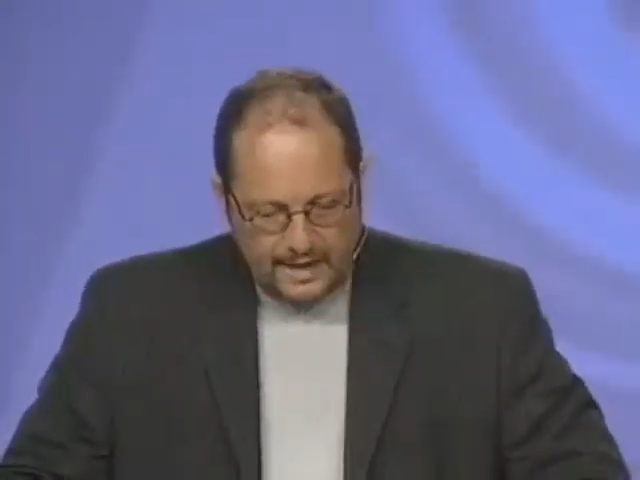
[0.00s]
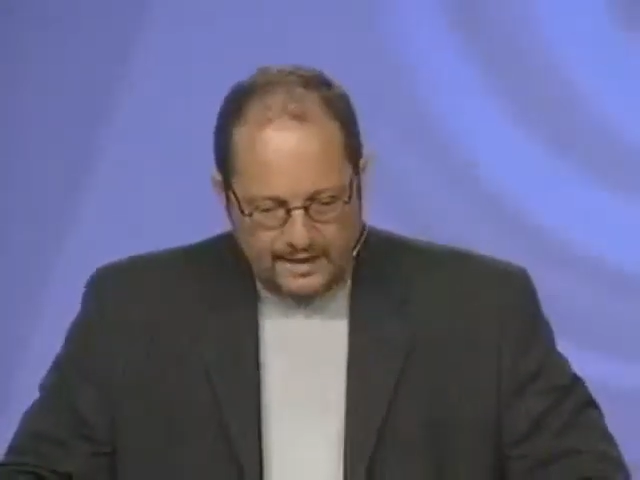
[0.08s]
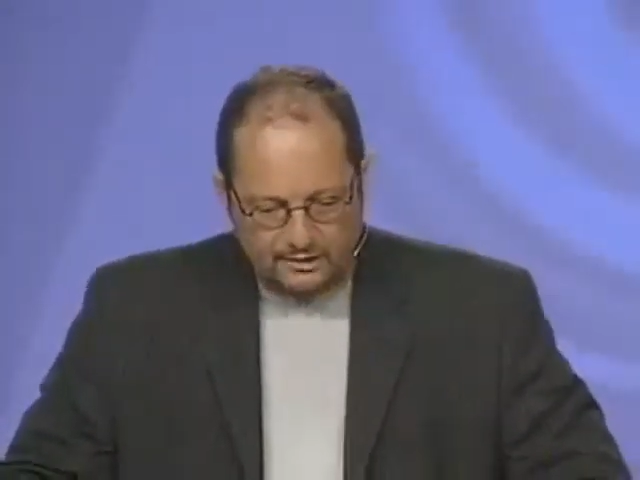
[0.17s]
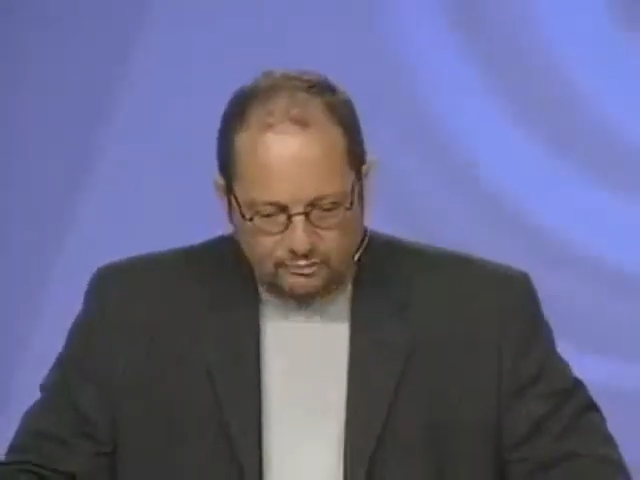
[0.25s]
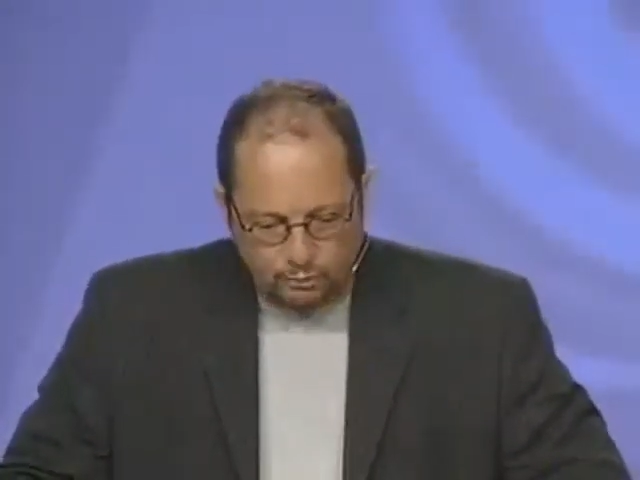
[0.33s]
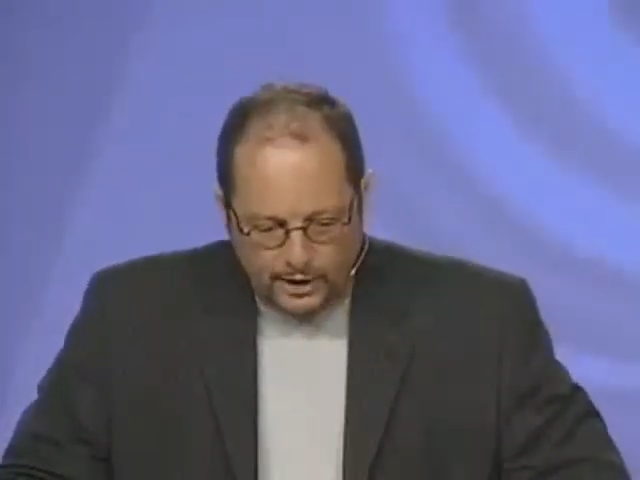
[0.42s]

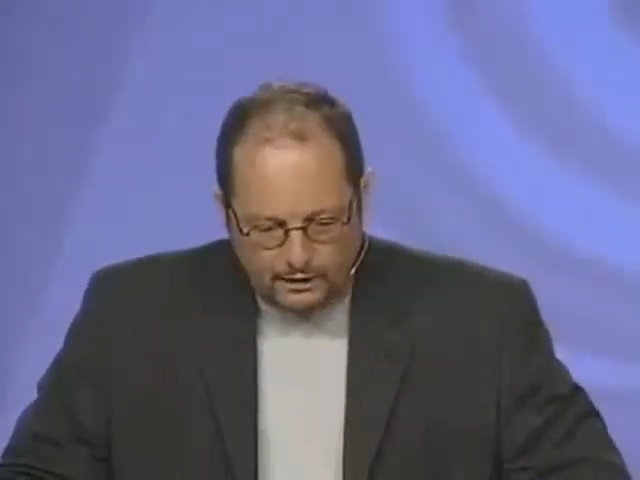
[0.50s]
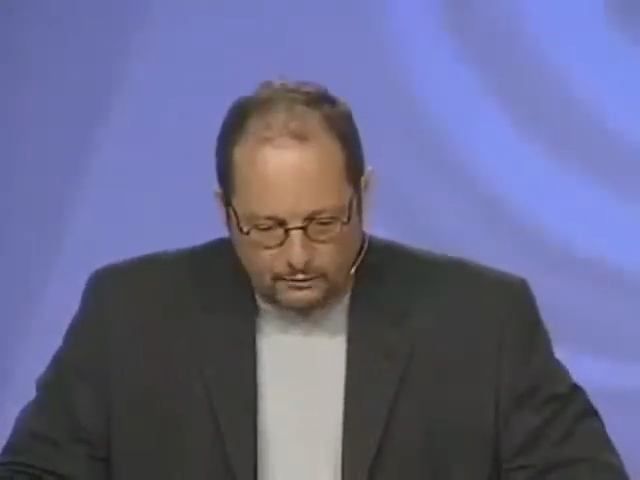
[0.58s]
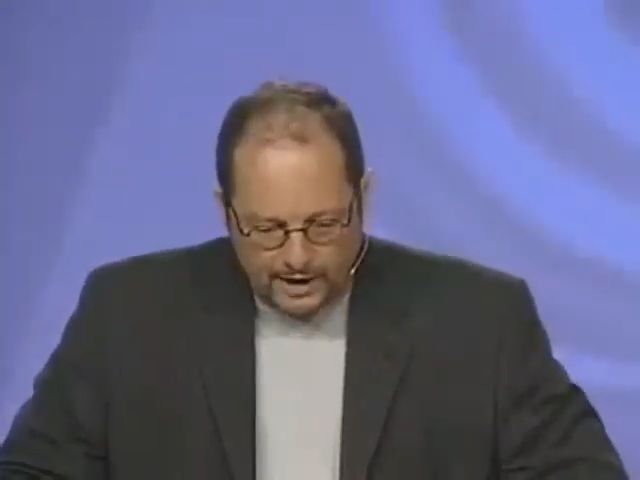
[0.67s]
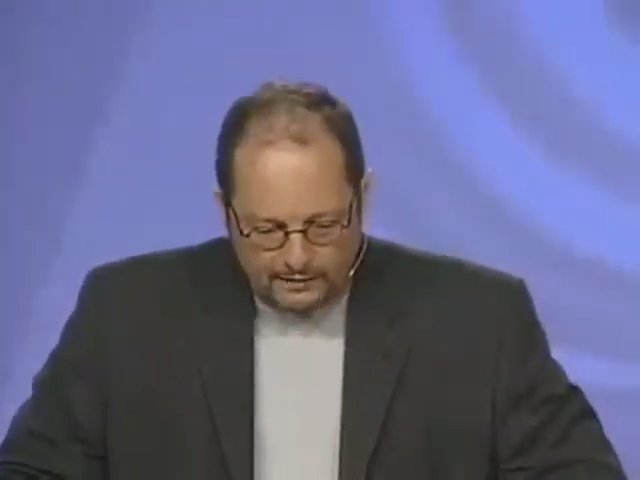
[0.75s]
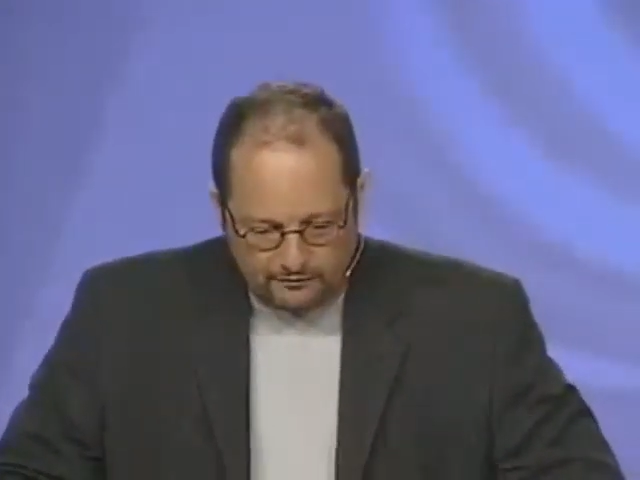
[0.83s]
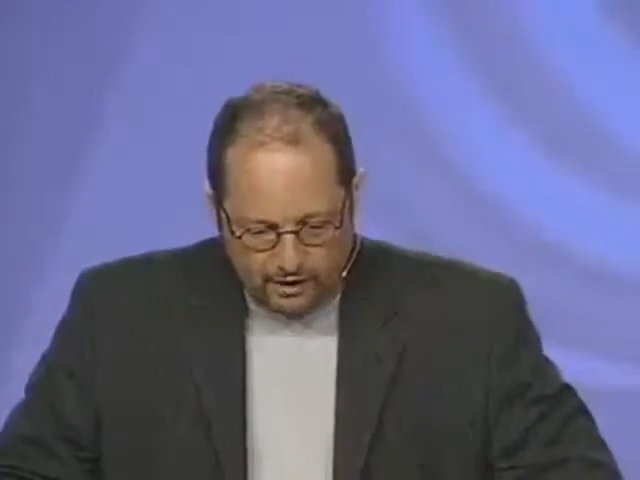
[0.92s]
and his
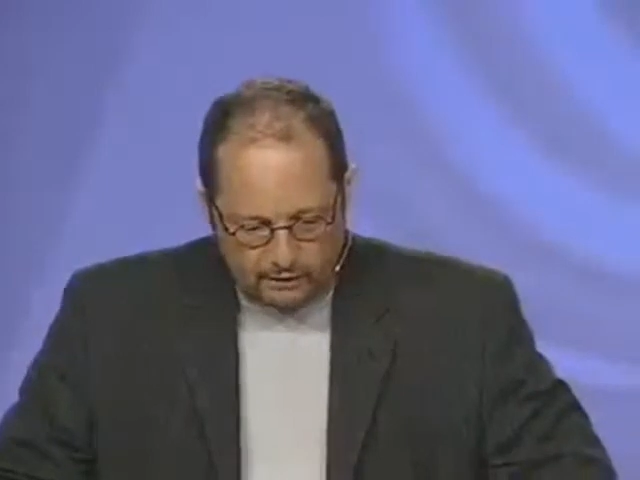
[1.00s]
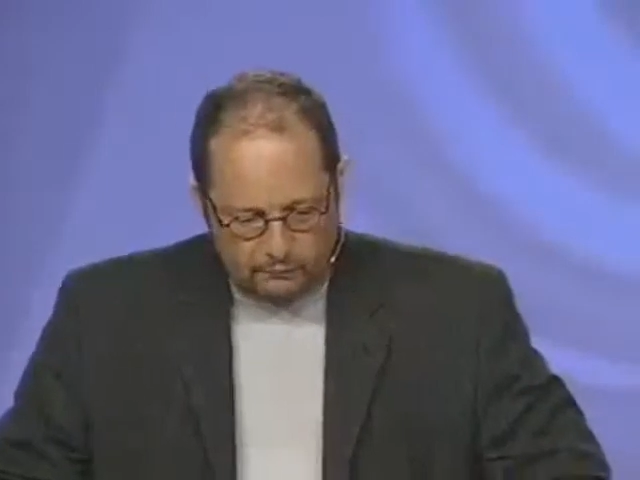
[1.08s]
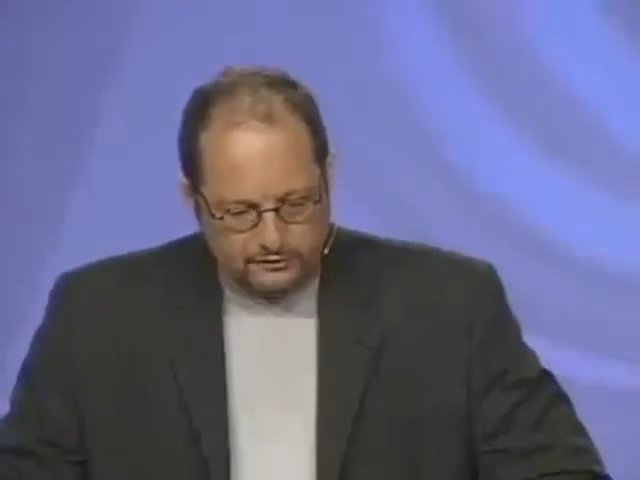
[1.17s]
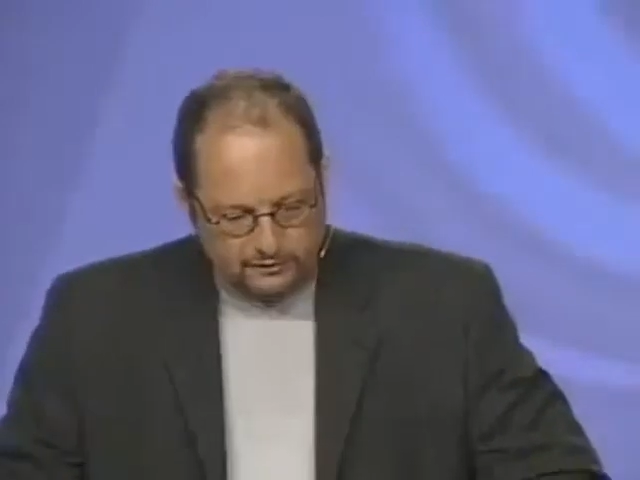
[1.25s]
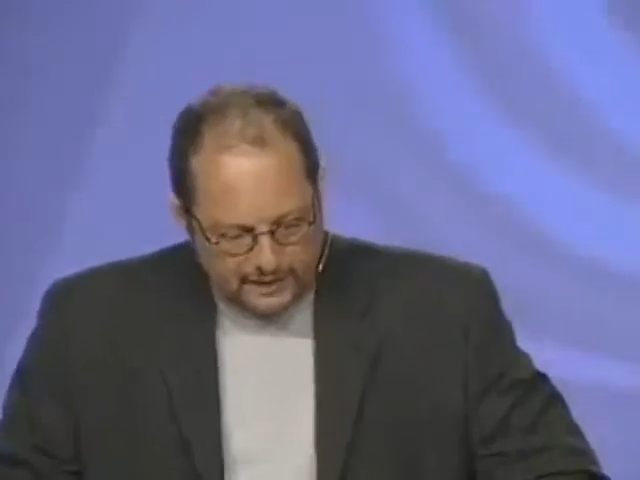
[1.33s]
great-grandfather was